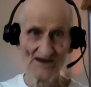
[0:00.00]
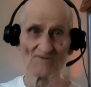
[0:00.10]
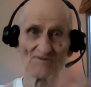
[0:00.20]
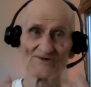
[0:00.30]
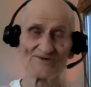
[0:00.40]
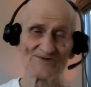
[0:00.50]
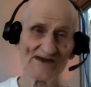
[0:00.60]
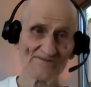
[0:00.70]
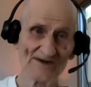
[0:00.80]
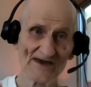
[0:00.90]
Well, the
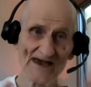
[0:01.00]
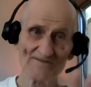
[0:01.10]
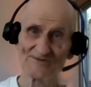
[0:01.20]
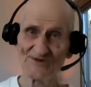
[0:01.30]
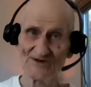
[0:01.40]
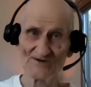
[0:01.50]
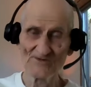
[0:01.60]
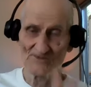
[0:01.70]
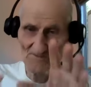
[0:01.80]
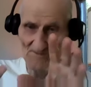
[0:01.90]
same thing happens to
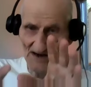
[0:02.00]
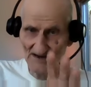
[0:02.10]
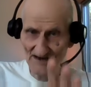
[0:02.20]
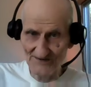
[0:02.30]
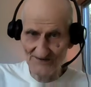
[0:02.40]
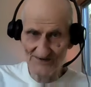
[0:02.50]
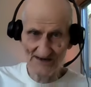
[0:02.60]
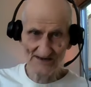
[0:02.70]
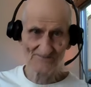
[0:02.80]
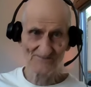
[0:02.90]
you by
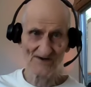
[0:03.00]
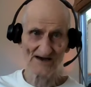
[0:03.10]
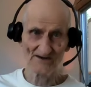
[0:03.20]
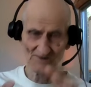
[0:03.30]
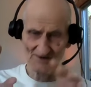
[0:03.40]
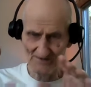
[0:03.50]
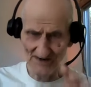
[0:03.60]
identifying with them,